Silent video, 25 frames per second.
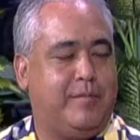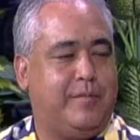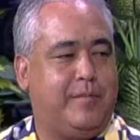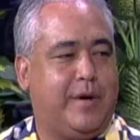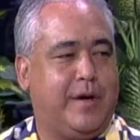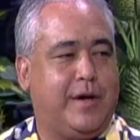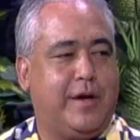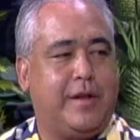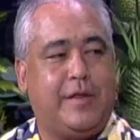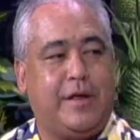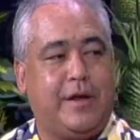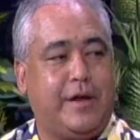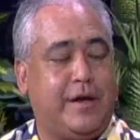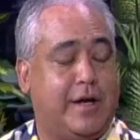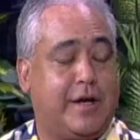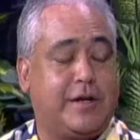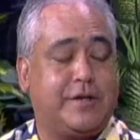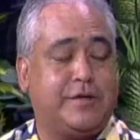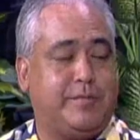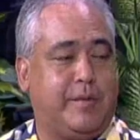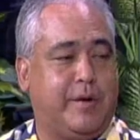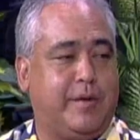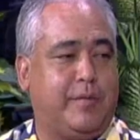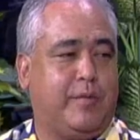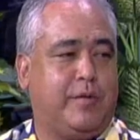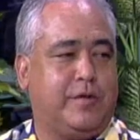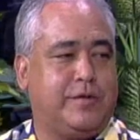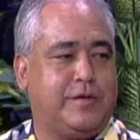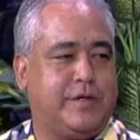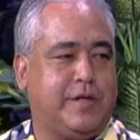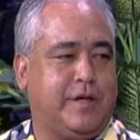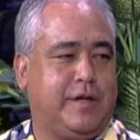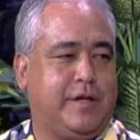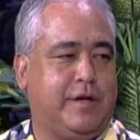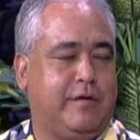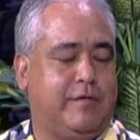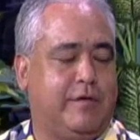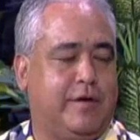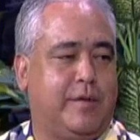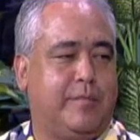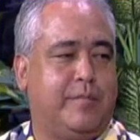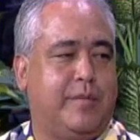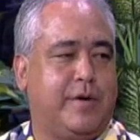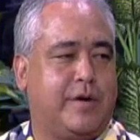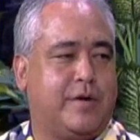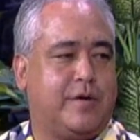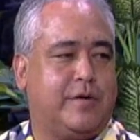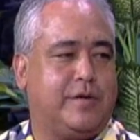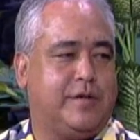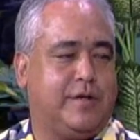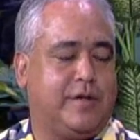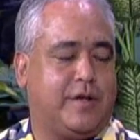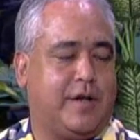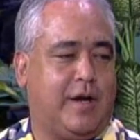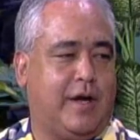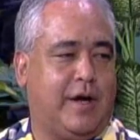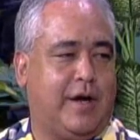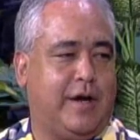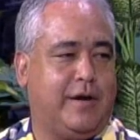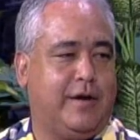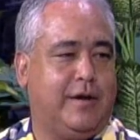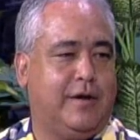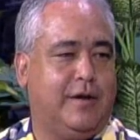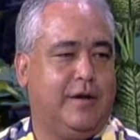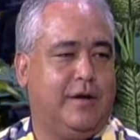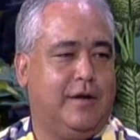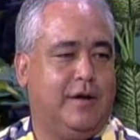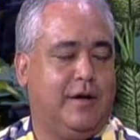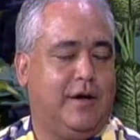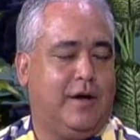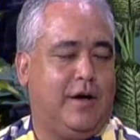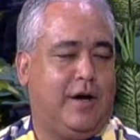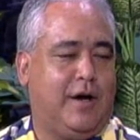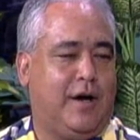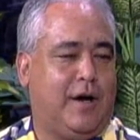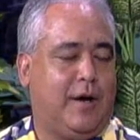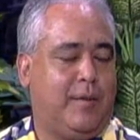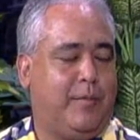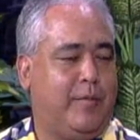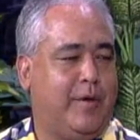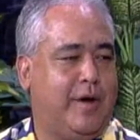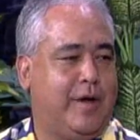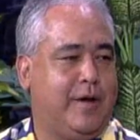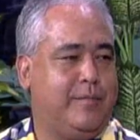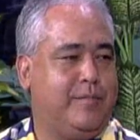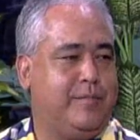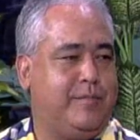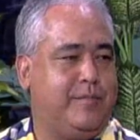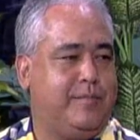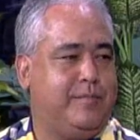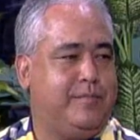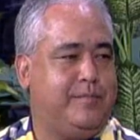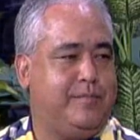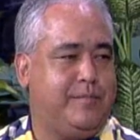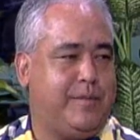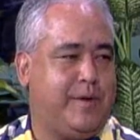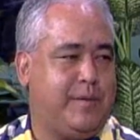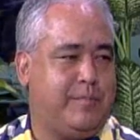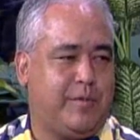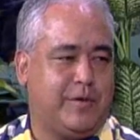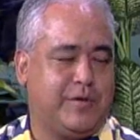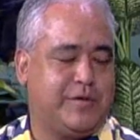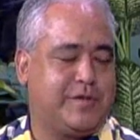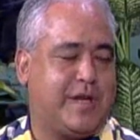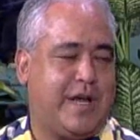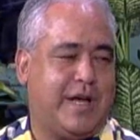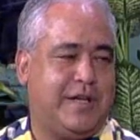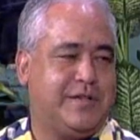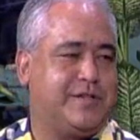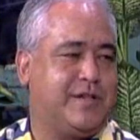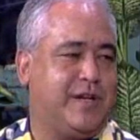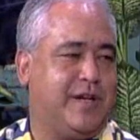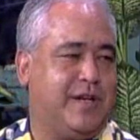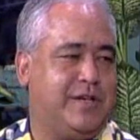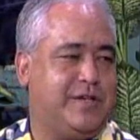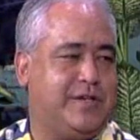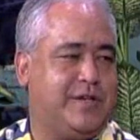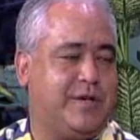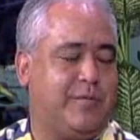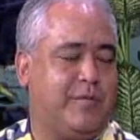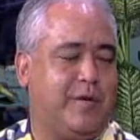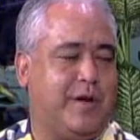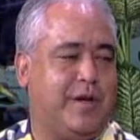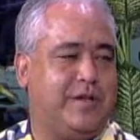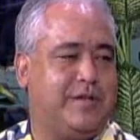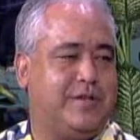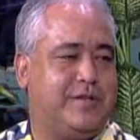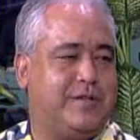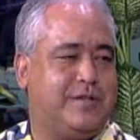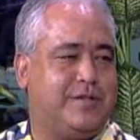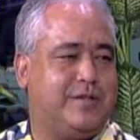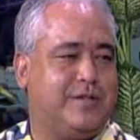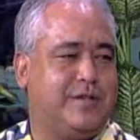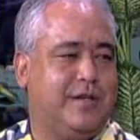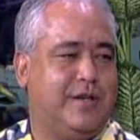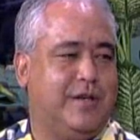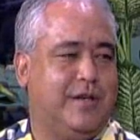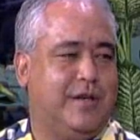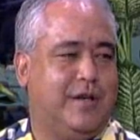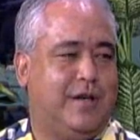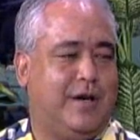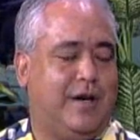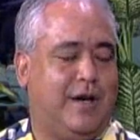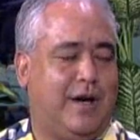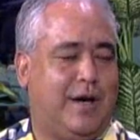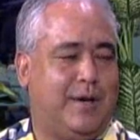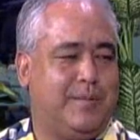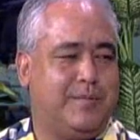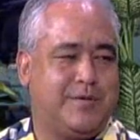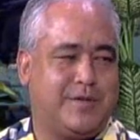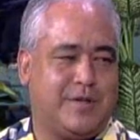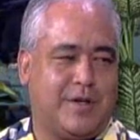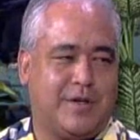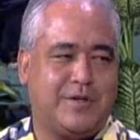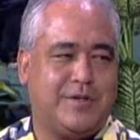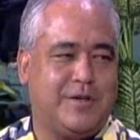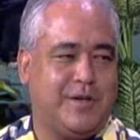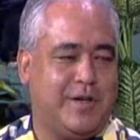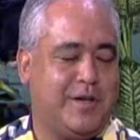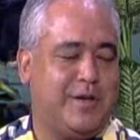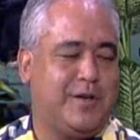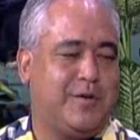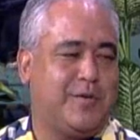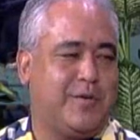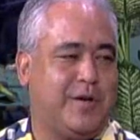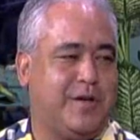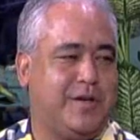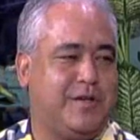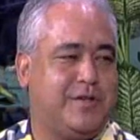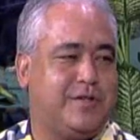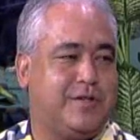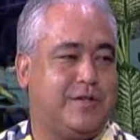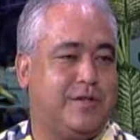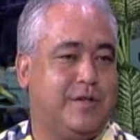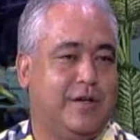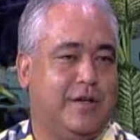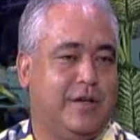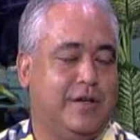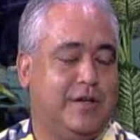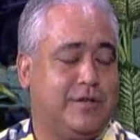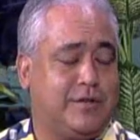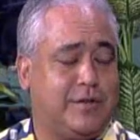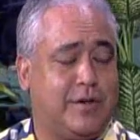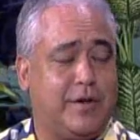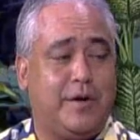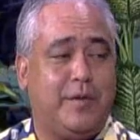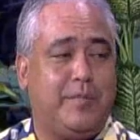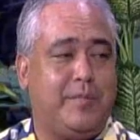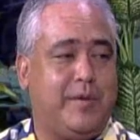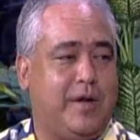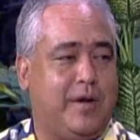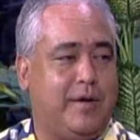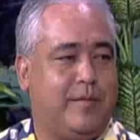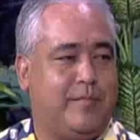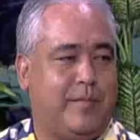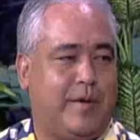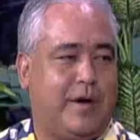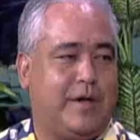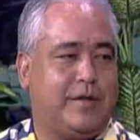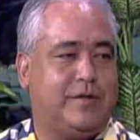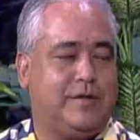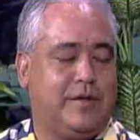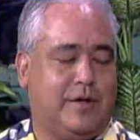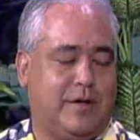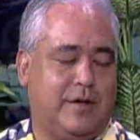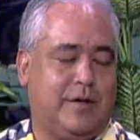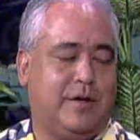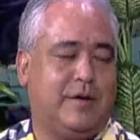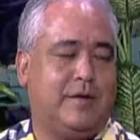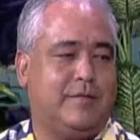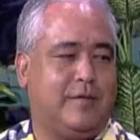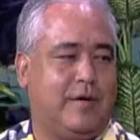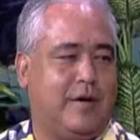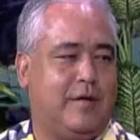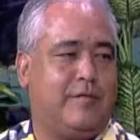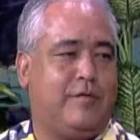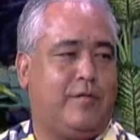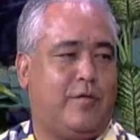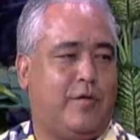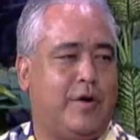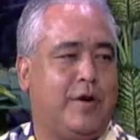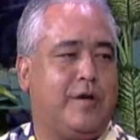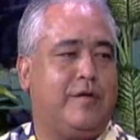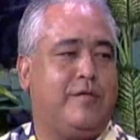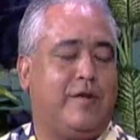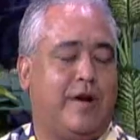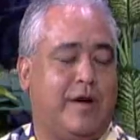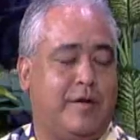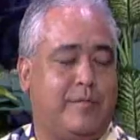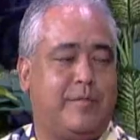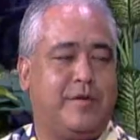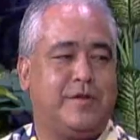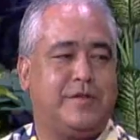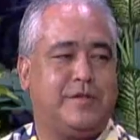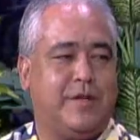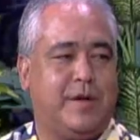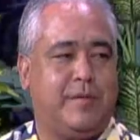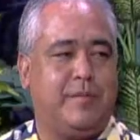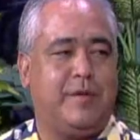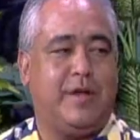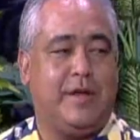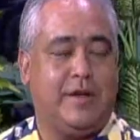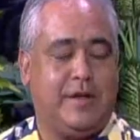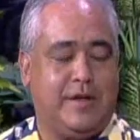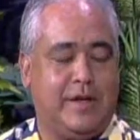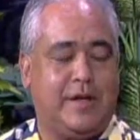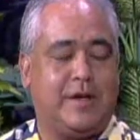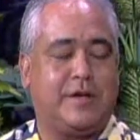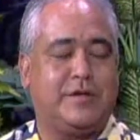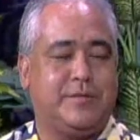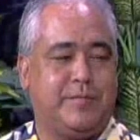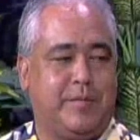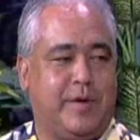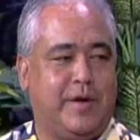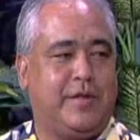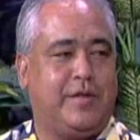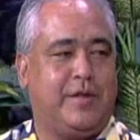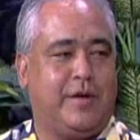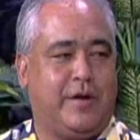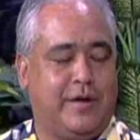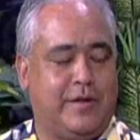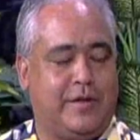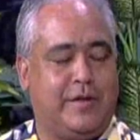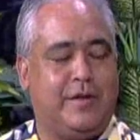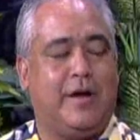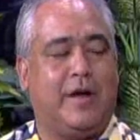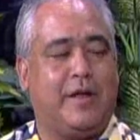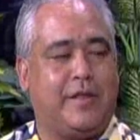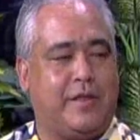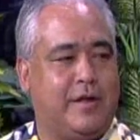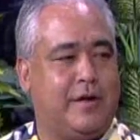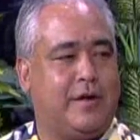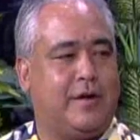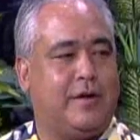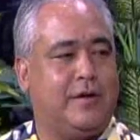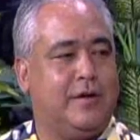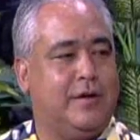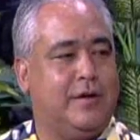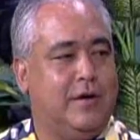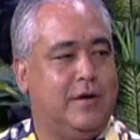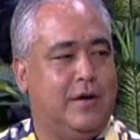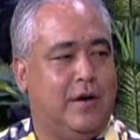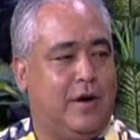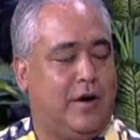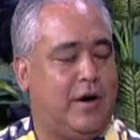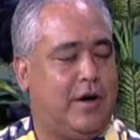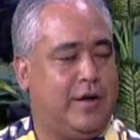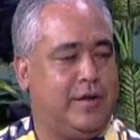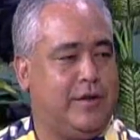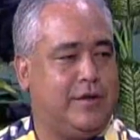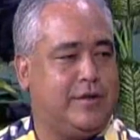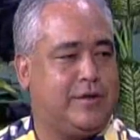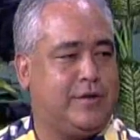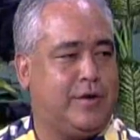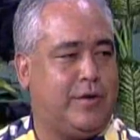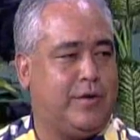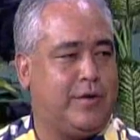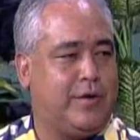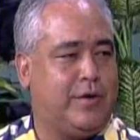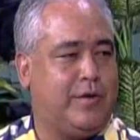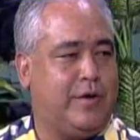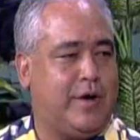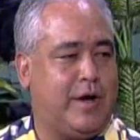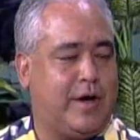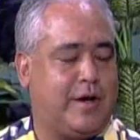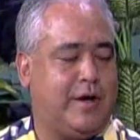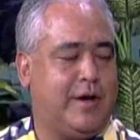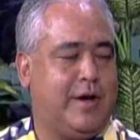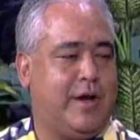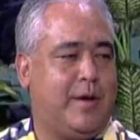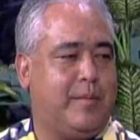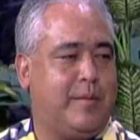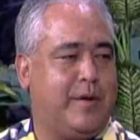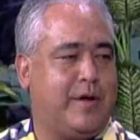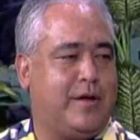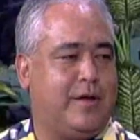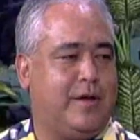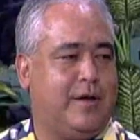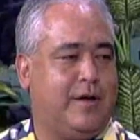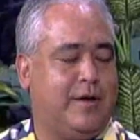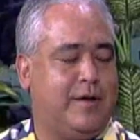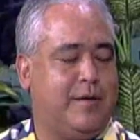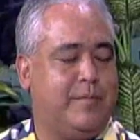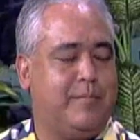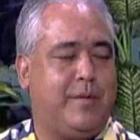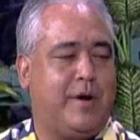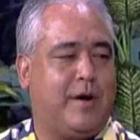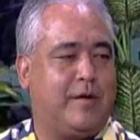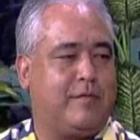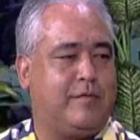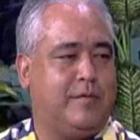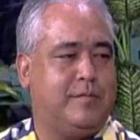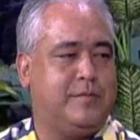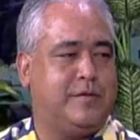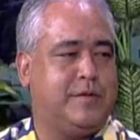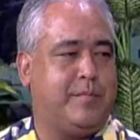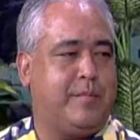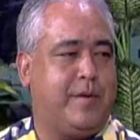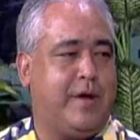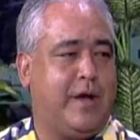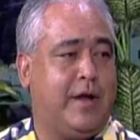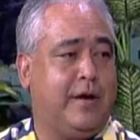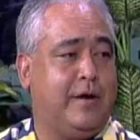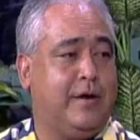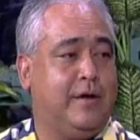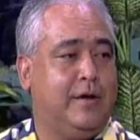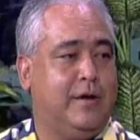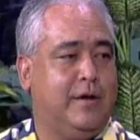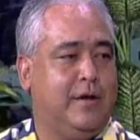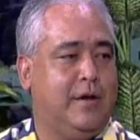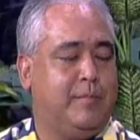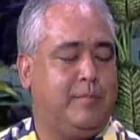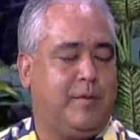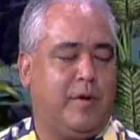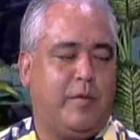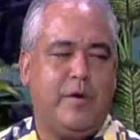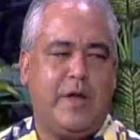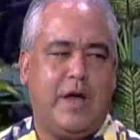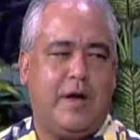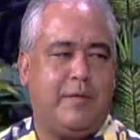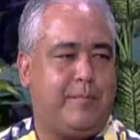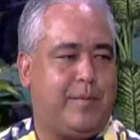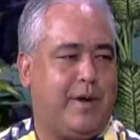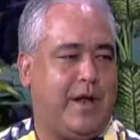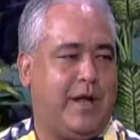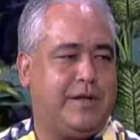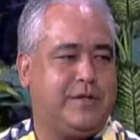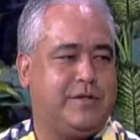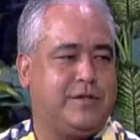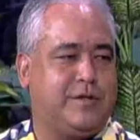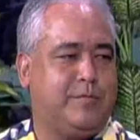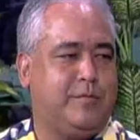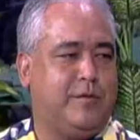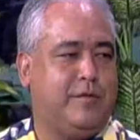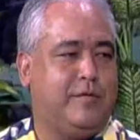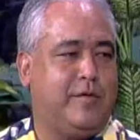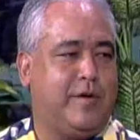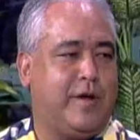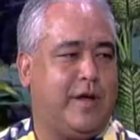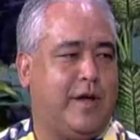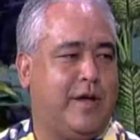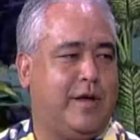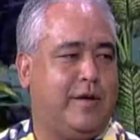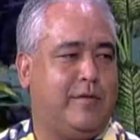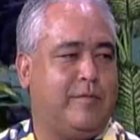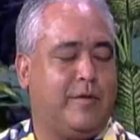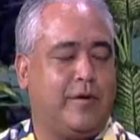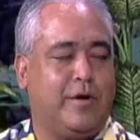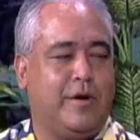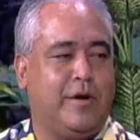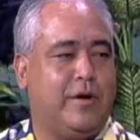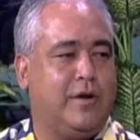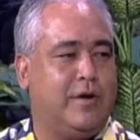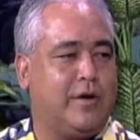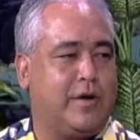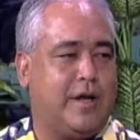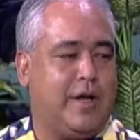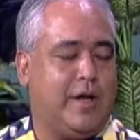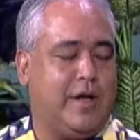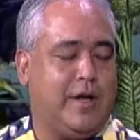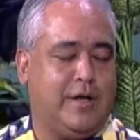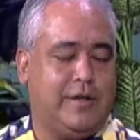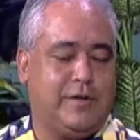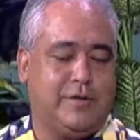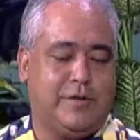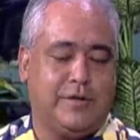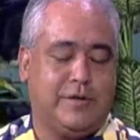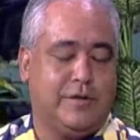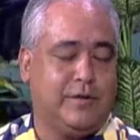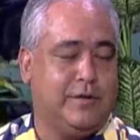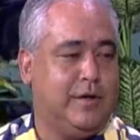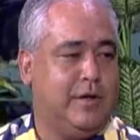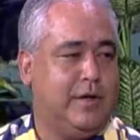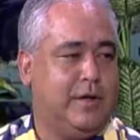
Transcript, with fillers: but I think next month we'll see even a bigger decline um, when people's cancellation rates um, start to increase. So it'll be about um, a forty-five percent hit next month, on, I think, on the total economic uh, impact from Japan. But we have plans to move ahead. We're going to look ahead to